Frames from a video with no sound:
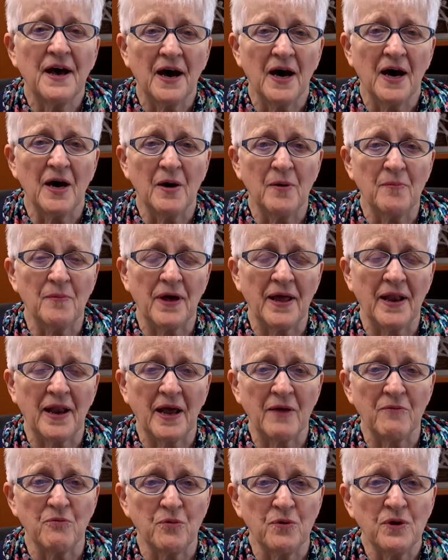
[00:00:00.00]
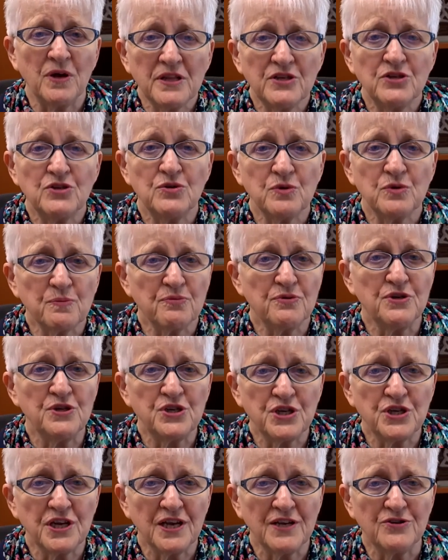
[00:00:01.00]
And I really do
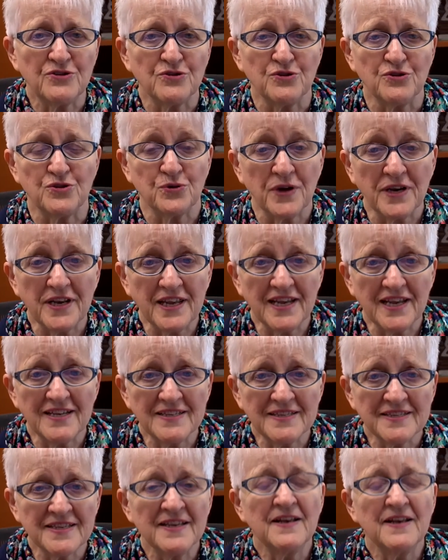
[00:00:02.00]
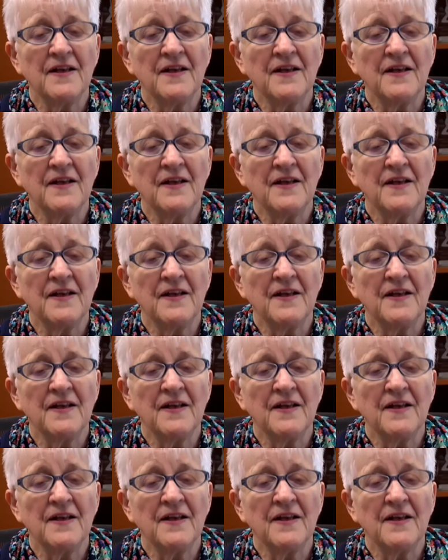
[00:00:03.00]
appreciate your joining us.